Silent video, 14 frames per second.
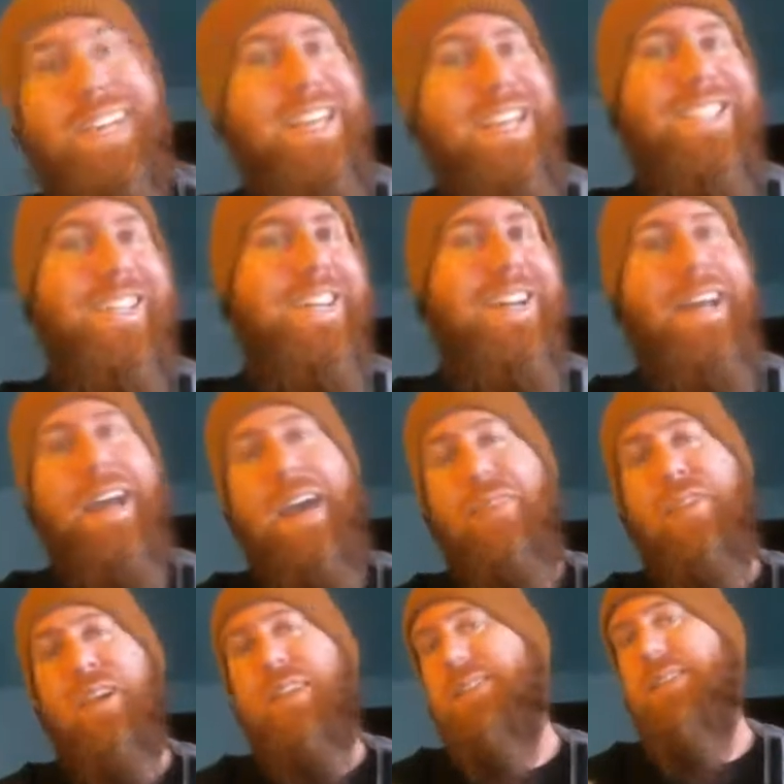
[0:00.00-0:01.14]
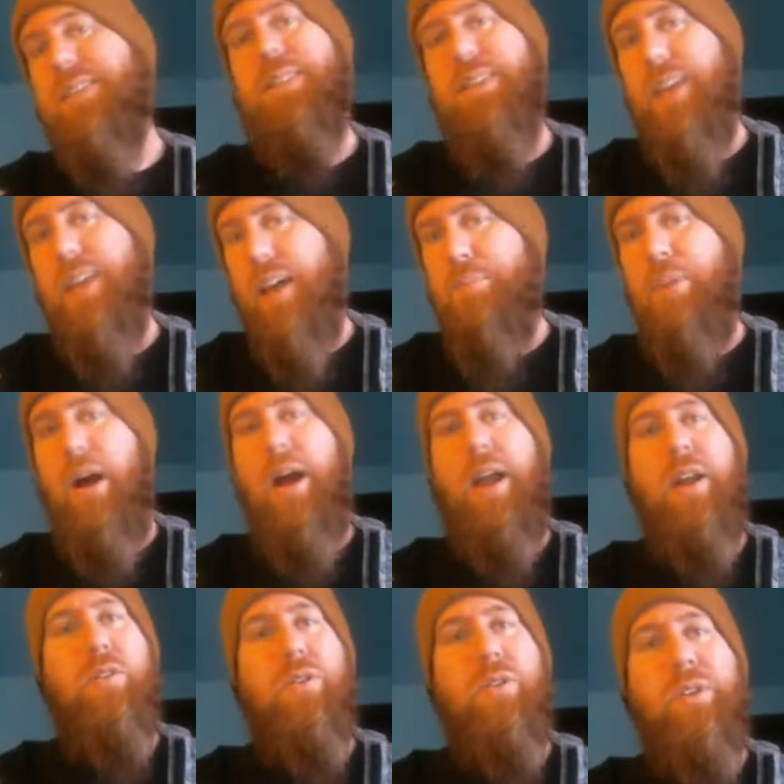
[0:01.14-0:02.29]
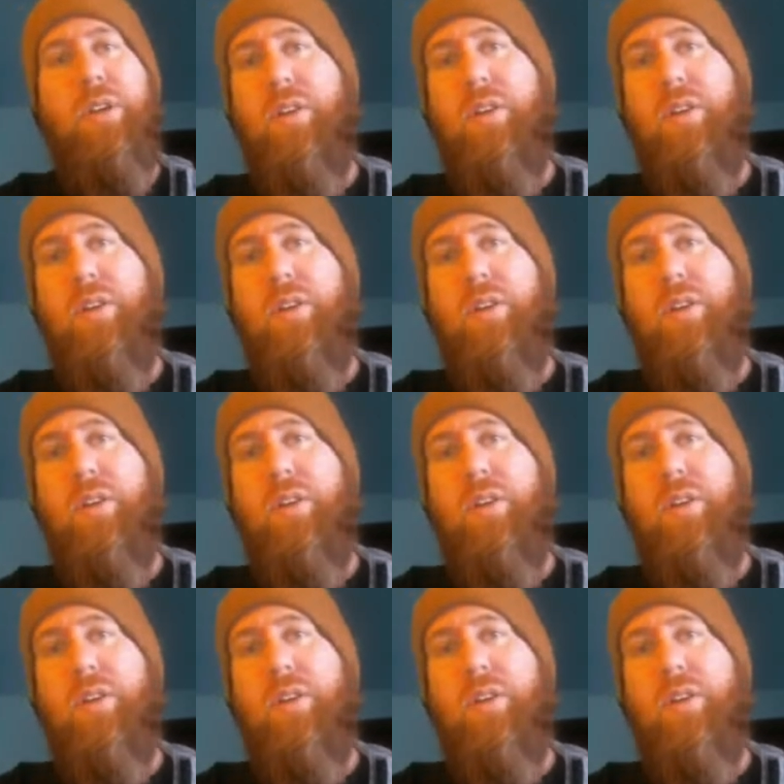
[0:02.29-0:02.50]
It didn't have the consistent empires